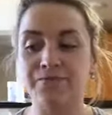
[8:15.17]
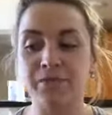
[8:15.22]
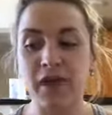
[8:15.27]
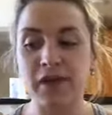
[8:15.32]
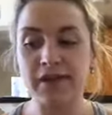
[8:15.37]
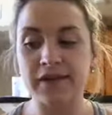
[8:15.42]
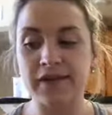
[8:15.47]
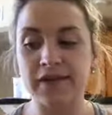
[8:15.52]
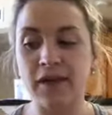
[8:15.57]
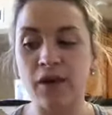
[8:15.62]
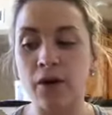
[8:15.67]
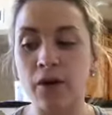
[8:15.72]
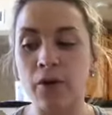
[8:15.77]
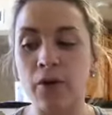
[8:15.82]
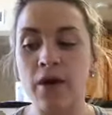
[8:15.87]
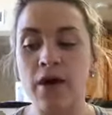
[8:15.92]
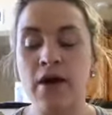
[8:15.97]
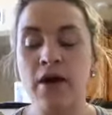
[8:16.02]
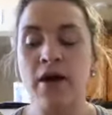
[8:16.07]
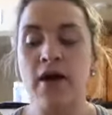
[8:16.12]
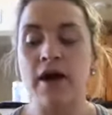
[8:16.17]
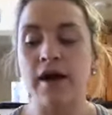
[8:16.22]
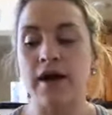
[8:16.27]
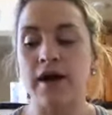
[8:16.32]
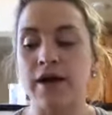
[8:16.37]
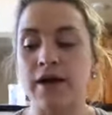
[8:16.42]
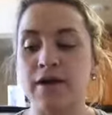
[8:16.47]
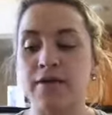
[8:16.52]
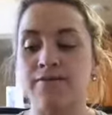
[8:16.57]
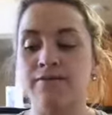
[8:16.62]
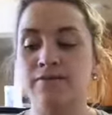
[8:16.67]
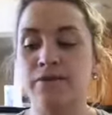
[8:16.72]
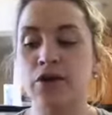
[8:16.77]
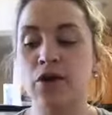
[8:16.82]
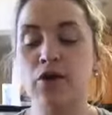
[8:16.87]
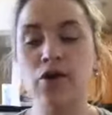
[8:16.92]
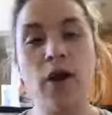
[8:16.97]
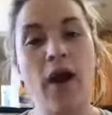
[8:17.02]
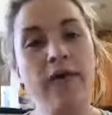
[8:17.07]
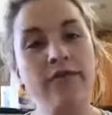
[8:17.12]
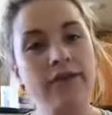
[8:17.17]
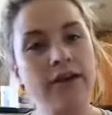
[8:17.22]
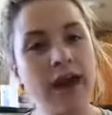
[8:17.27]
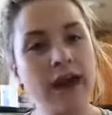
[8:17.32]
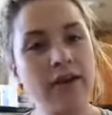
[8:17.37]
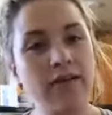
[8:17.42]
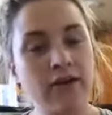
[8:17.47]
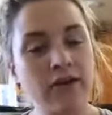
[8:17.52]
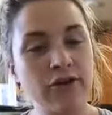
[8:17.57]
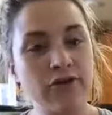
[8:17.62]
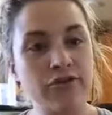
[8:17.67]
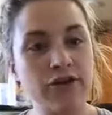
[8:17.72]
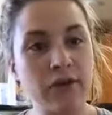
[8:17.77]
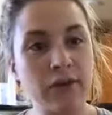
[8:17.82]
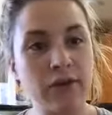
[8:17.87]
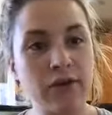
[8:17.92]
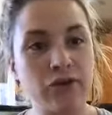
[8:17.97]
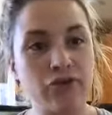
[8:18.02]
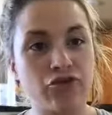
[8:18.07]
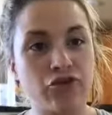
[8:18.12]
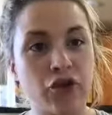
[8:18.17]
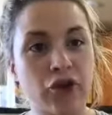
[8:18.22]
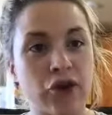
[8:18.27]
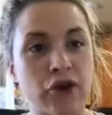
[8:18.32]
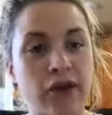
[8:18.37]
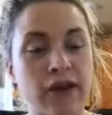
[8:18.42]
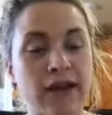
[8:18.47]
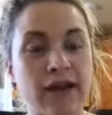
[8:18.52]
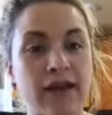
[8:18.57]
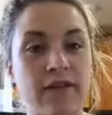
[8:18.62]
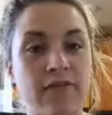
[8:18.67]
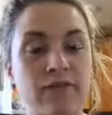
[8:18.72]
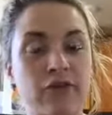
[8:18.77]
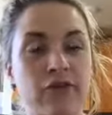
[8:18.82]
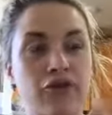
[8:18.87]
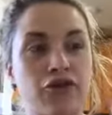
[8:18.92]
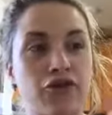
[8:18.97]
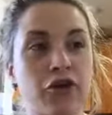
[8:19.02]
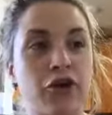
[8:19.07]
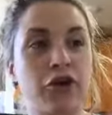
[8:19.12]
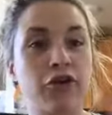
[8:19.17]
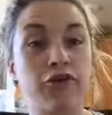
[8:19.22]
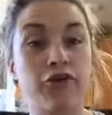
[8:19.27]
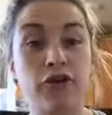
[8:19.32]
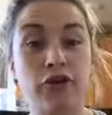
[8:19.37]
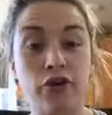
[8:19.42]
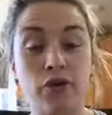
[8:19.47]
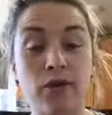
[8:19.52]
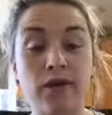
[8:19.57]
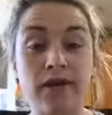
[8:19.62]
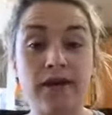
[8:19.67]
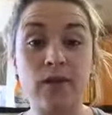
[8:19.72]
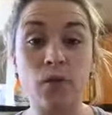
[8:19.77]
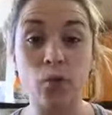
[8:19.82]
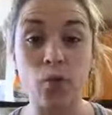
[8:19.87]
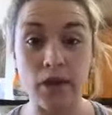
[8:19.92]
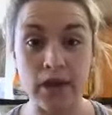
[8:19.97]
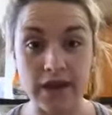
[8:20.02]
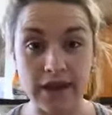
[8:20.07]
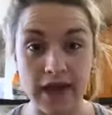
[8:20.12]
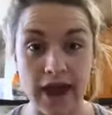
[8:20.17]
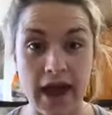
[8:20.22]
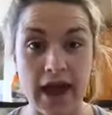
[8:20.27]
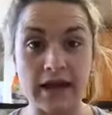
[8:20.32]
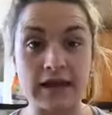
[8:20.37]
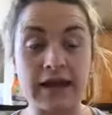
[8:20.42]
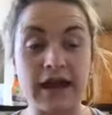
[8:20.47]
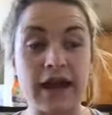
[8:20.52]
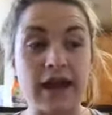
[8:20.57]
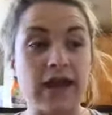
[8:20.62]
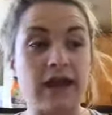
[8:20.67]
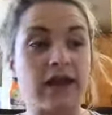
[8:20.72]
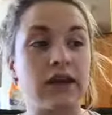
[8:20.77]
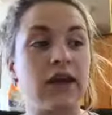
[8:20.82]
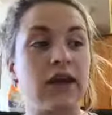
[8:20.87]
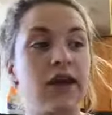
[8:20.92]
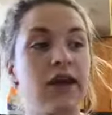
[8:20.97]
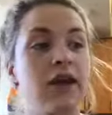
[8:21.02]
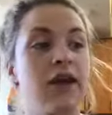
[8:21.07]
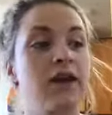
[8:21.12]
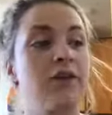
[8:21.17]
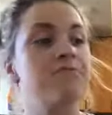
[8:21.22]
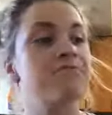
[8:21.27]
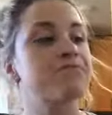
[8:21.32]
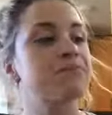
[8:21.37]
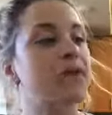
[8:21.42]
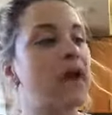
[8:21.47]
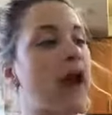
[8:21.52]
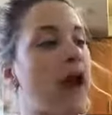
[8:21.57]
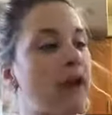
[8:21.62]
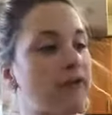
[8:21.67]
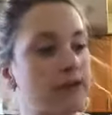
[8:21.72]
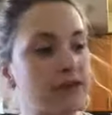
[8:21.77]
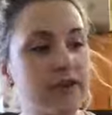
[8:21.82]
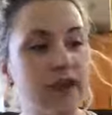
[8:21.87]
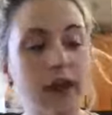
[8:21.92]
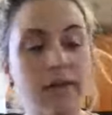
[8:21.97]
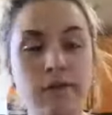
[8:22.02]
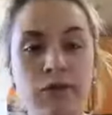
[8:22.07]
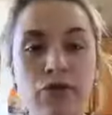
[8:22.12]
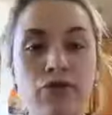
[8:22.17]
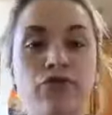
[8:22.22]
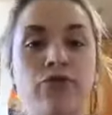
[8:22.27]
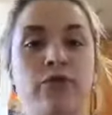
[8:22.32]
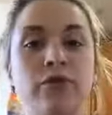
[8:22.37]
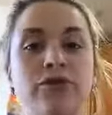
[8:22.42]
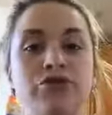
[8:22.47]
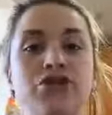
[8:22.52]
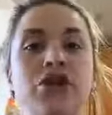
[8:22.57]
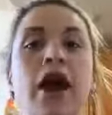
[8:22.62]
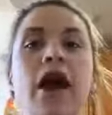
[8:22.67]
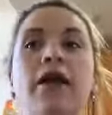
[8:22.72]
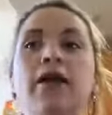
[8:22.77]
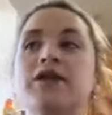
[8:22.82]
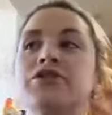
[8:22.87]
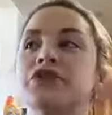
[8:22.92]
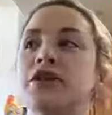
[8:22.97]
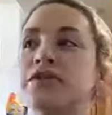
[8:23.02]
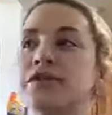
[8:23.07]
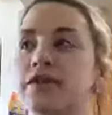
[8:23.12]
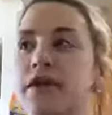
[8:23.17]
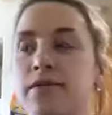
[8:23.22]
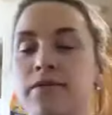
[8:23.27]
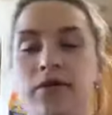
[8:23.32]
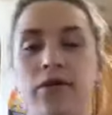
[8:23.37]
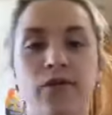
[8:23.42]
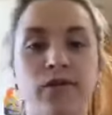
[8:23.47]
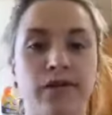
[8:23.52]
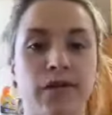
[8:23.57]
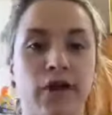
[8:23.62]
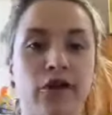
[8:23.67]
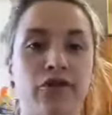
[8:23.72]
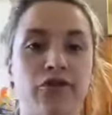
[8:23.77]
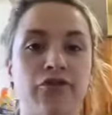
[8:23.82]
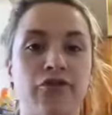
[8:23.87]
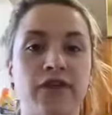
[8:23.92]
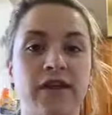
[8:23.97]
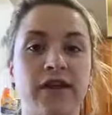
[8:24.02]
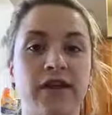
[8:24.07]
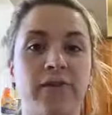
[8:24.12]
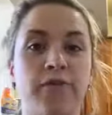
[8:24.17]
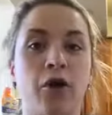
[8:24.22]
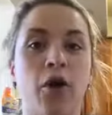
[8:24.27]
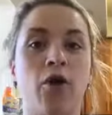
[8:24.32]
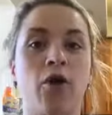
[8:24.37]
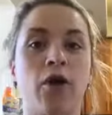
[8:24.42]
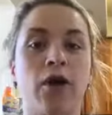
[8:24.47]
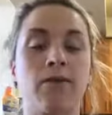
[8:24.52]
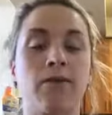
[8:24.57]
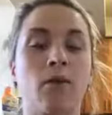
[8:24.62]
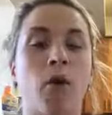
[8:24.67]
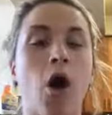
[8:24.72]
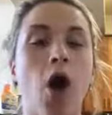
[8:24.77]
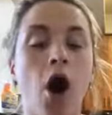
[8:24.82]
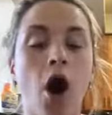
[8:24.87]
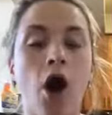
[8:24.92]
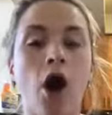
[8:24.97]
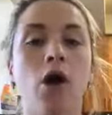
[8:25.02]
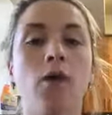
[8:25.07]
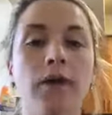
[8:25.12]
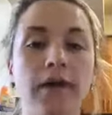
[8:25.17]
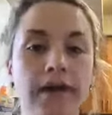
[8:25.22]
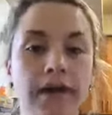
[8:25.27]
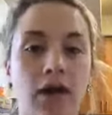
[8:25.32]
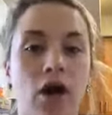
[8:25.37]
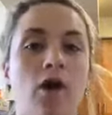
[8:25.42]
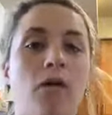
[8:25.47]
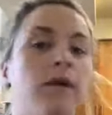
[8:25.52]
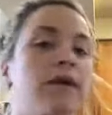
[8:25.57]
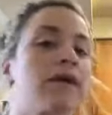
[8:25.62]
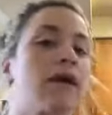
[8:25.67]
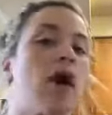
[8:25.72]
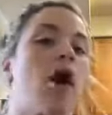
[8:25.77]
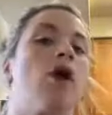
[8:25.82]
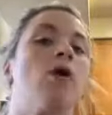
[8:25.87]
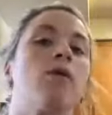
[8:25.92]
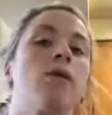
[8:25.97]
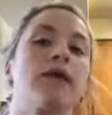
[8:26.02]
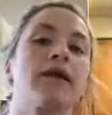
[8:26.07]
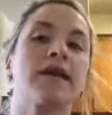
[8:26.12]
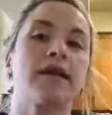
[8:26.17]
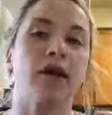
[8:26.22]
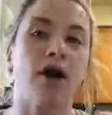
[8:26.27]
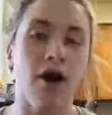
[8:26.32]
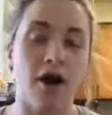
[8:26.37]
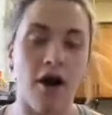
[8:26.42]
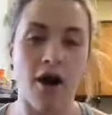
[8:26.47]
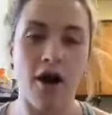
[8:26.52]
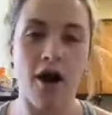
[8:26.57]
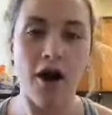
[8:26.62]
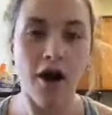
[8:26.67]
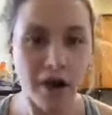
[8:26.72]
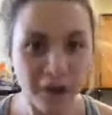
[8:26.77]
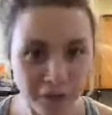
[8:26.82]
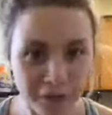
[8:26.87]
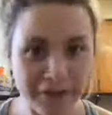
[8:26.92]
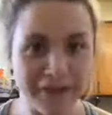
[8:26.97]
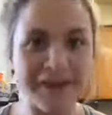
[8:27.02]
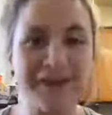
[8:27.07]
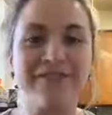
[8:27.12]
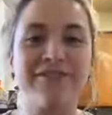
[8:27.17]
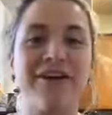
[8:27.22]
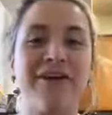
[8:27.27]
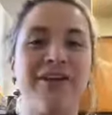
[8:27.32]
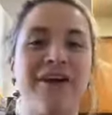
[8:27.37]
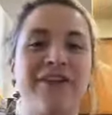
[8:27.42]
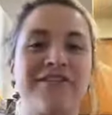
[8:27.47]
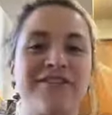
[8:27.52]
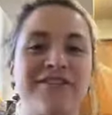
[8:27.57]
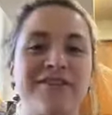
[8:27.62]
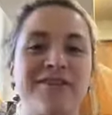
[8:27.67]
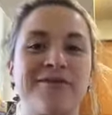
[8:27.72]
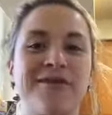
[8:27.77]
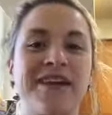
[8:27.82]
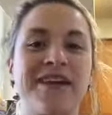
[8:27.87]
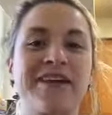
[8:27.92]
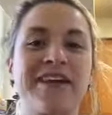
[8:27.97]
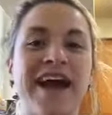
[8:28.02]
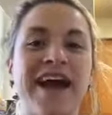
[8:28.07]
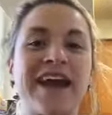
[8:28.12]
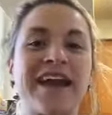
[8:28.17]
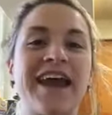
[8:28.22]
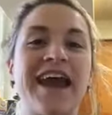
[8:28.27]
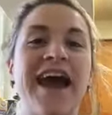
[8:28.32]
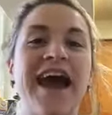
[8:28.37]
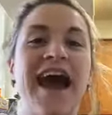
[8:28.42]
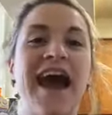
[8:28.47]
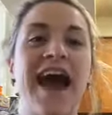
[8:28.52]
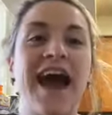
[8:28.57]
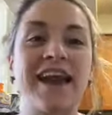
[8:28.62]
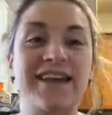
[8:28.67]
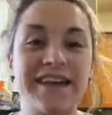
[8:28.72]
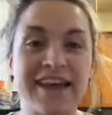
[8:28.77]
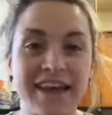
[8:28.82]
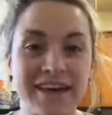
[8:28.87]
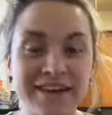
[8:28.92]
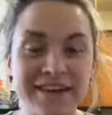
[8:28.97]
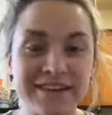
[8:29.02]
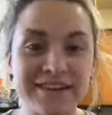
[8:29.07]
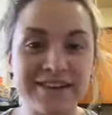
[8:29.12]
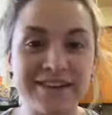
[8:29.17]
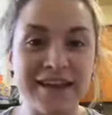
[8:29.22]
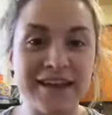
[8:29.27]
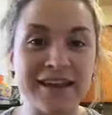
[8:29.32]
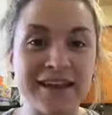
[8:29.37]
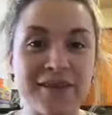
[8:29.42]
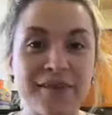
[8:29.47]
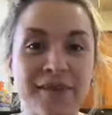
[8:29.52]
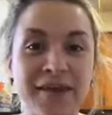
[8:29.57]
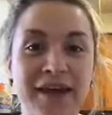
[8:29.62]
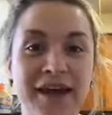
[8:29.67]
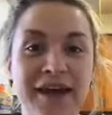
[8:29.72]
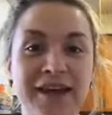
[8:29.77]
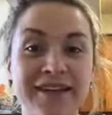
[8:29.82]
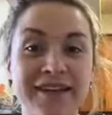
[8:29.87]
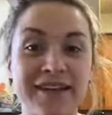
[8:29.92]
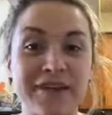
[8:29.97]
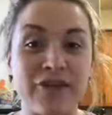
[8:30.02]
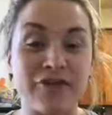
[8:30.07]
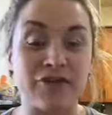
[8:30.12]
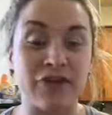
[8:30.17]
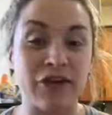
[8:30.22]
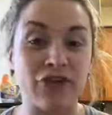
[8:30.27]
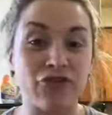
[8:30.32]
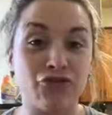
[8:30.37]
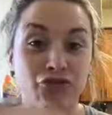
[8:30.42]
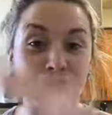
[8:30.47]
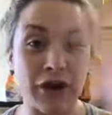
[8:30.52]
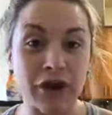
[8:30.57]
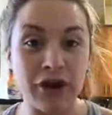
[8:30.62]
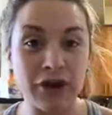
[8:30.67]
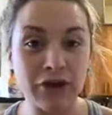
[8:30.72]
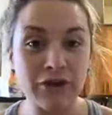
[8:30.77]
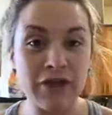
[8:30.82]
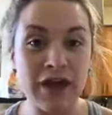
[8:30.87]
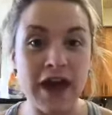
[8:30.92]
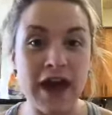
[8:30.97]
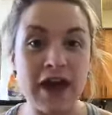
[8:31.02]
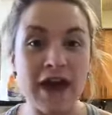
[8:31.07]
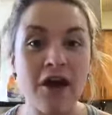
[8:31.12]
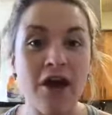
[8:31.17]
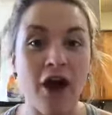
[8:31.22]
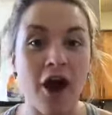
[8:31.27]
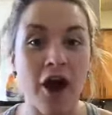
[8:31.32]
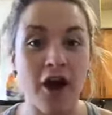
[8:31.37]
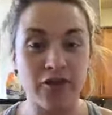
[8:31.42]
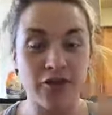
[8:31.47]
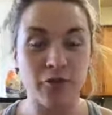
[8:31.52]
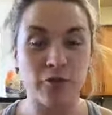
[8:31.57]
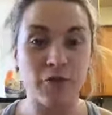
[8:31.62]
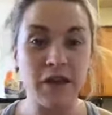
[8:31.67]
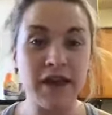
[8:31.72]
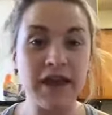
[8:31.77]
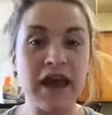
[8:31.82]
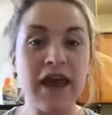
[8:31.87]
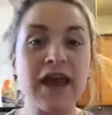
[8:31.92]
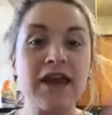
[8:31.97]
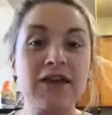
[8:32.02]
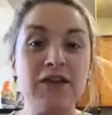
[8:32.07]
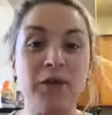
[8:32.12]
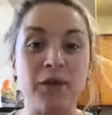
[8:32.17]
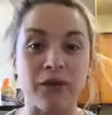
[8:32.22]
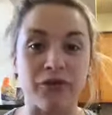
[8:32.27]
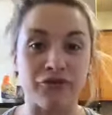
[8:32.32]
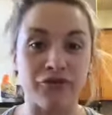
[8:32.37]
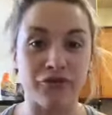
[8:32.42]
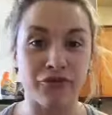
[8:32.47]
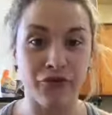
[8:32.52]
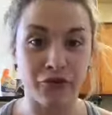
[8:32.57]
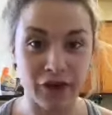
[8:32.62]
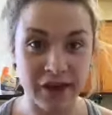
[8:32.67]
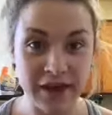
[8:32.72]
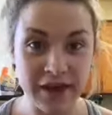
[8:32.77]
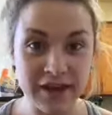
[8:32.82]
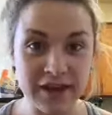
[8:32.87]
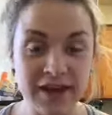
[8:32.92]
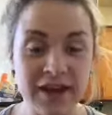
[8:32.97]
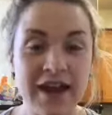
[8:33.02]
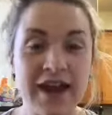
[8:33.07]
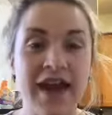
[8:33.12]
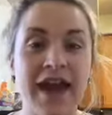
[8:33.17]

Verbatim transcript: And so, um, you know, you have to kind of understand what your trigger is. If the trigger for you is the weekend and every time that you do a challenge, every time that you start a new fitness program, you always, always, always, always fall off on the weekend, I guarantee it's because there's a trigger that on the weekend you are free.